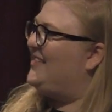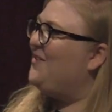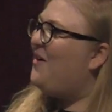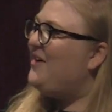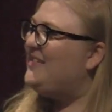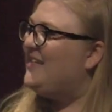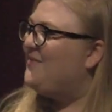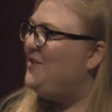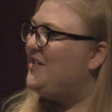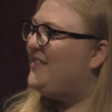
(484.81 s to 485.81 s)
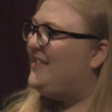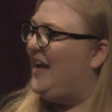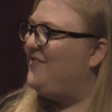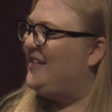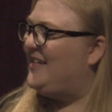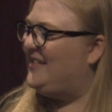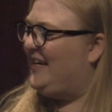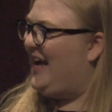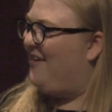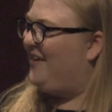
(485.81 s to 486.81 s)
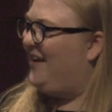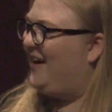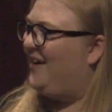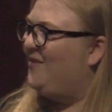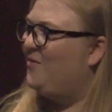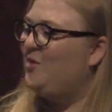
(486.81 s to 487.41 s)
so what we did is we just saved it as an account here,